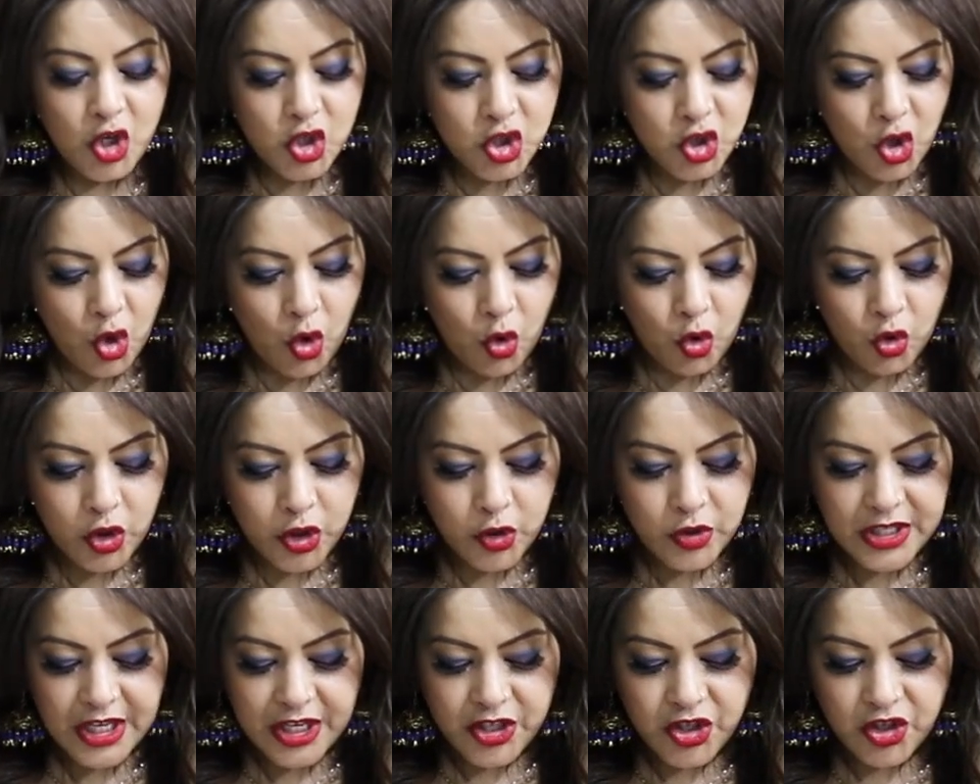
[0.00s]
So
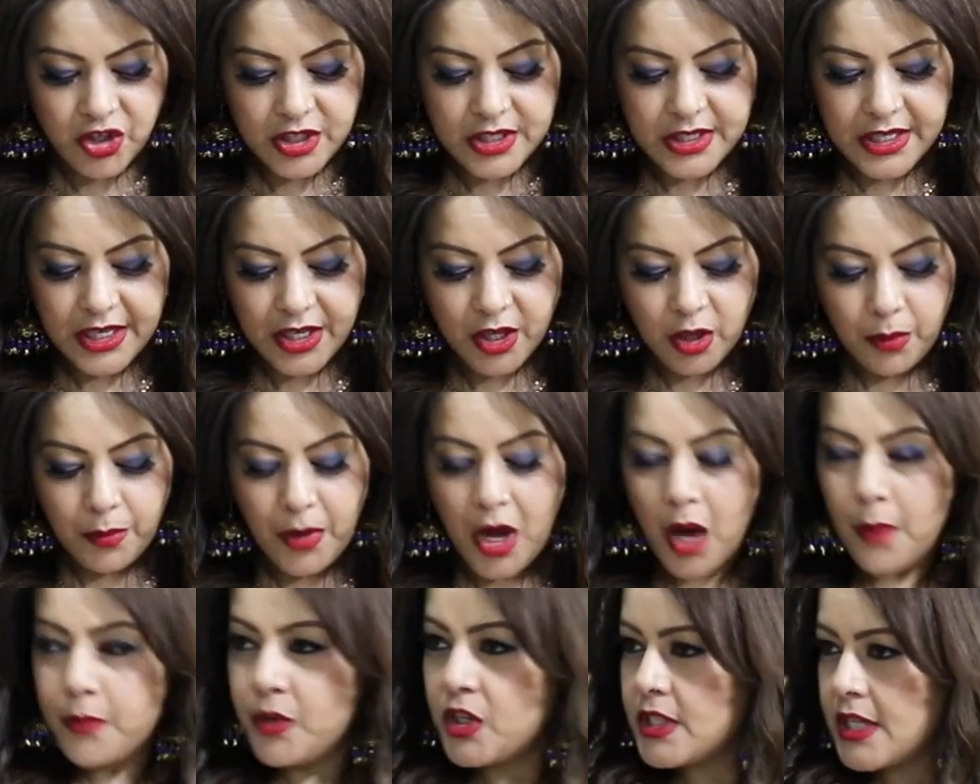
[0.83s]
you said you're a single
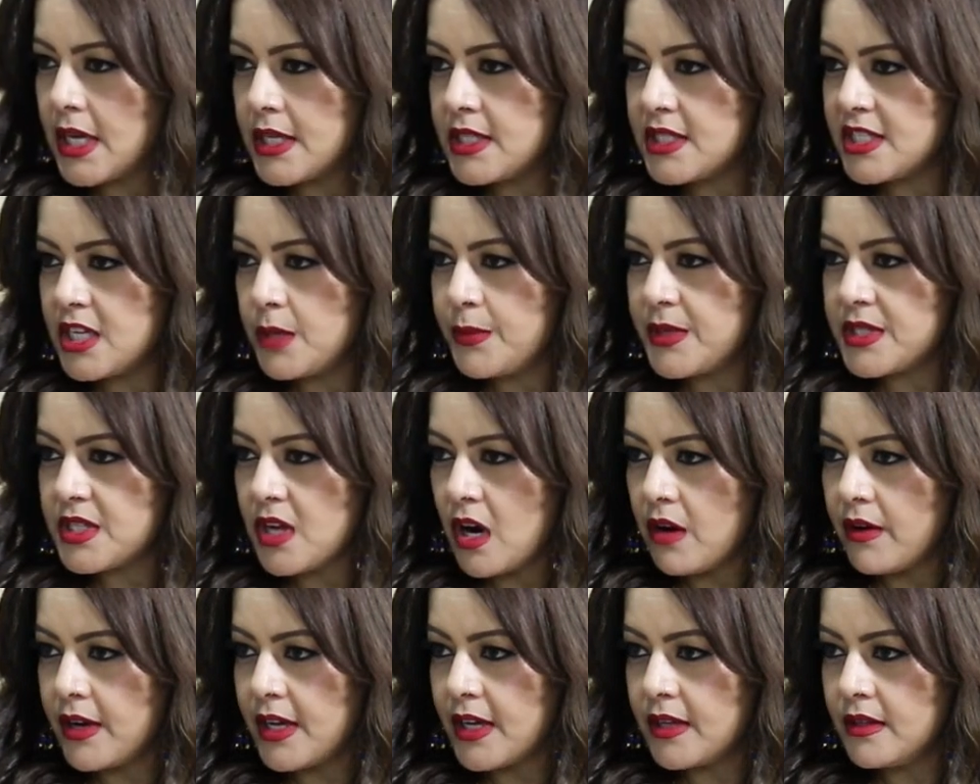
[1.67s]
mom. Your son's name is
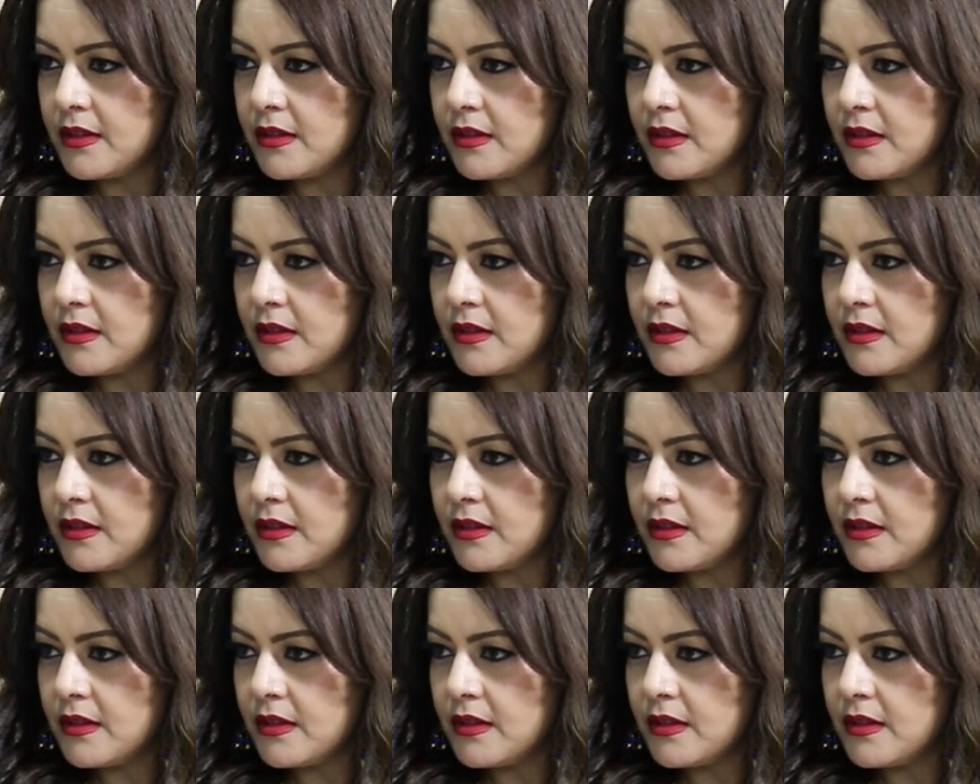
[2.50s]
Aryan.